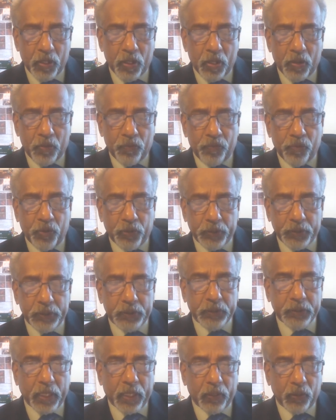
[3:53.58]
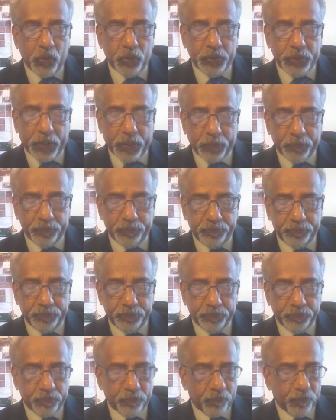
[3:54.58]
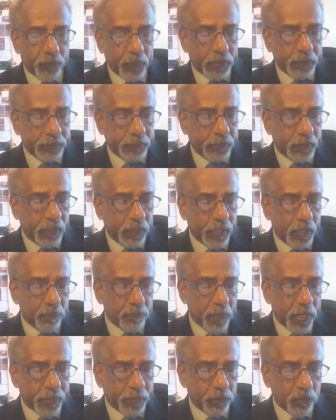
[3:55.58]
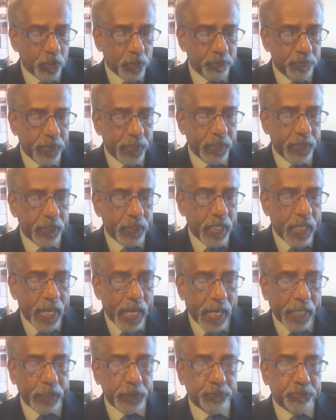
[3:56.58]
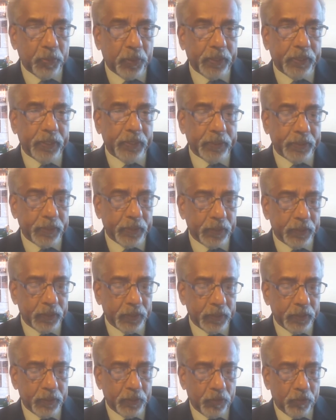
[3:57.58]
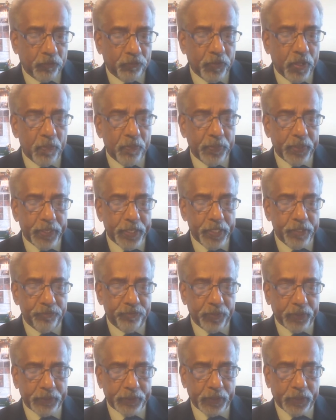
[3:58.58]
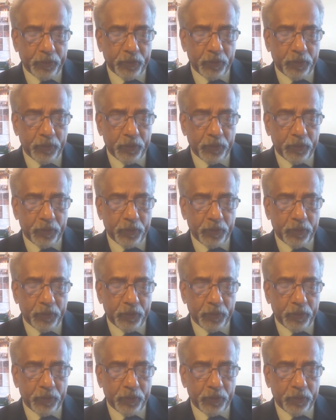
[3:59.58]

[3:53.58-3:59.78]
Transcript: for this conclusion. Children might not be as protected from reinfection,